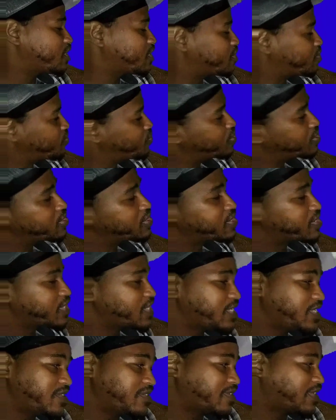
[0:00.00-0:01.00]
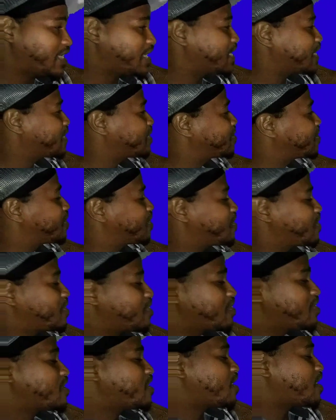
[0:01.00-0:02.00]
that you want to see, and
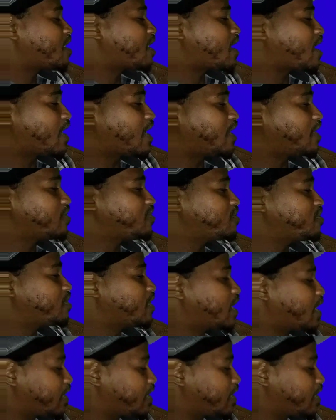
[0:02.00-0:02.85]
I'll